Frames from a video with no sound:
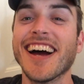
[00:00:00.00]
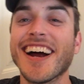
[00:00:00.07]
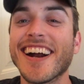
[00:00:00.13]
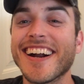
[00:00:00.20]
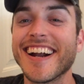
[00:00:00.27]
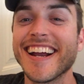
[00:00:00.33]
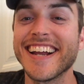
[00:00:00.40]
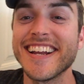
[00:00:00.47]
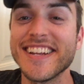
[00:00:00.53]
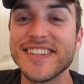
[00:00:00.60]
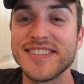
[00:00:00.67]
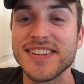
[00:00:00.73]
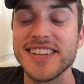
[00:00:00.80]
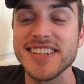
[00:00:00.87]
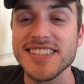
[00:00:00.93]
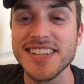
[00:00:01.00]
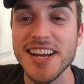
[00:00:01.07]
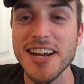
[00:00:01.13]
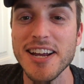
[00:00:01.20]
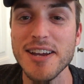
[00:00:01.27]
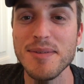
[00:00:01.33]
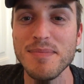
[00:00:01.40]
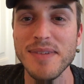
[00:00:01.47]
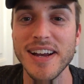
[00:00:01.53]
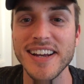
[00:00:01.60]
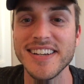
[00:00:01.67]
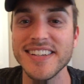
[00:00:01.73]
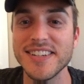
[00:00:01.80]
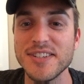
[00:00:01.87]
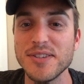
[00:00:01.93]
All right, so this time I
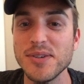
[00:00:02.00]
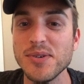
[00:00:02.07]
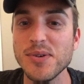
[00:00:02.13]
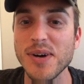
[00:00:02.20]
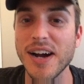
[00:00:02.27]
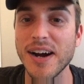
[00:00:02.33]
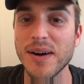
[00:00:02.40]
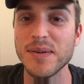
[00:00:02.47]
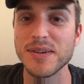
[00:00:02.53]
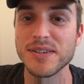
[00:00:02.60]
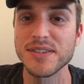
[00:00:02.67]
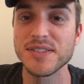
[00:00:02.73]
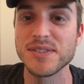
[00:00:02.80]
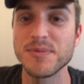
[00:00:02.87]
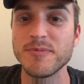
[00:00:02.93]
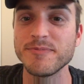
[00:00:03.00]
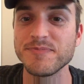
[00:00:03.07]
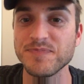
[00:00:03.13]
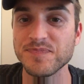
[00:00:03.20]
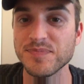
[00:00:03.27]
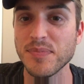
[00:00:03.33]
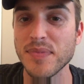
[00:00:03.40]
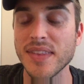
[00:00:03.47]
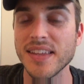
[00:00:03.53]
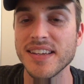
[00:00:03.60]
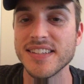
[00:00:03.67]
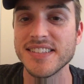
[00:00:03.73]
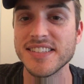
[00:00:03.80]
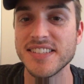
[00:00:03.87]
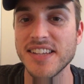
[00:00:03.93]
did 2 hours
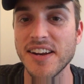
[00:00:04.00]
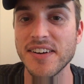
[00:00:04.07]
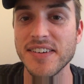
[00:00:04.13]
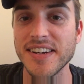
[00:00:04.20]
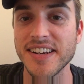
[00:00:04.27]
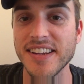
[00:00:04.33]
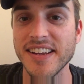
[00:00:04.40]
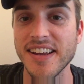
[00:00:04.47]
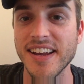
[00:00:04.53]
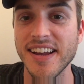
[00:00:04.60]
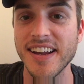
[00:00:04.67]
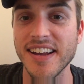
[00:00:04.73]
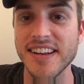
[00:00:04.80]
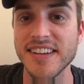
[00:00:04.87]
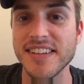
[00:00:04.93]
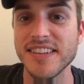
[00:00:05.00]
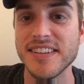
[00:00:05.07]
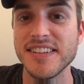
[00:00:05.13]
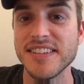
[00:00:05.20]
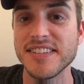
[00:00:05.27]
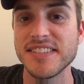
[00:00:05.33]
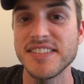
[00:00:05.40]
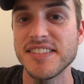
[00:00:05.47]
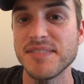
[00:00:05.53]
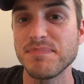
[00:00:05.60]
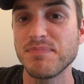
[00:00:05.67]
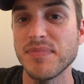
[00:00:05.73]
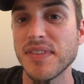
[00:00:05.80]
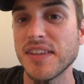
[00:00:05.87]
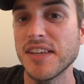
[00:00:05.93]
staring at this
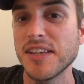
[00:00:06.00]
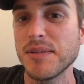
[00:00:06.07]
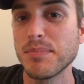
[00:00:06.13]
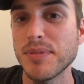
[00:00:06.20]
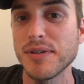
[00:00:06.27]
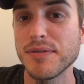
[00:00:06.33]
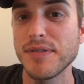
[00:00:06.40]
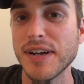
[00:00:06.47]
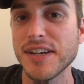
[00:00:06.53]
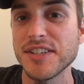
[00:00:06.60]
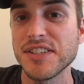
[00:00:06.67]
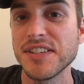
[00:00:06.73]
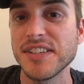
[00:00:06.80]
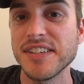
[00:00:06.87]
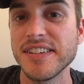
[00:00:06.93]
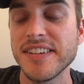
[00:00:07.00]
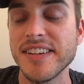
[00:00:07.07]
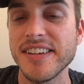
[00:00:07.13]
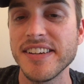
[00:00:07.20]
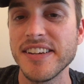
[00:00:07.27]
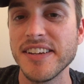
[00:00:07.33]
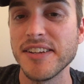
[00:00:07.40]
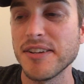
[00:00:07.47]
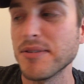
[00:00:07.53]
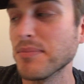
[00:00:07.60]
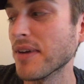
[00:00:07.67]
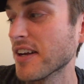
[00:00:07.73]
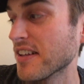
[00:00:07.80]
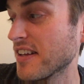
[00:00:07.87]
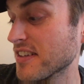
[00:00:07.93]
imperfection in
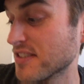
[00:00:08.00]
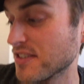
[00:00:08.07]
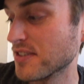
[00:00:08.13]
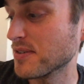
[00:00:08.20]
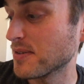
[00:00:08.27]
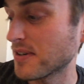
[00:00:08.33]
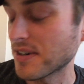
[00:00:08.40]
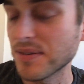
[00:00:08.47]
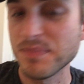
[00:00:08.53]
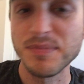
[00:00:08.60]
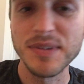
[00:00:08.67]
my closet door.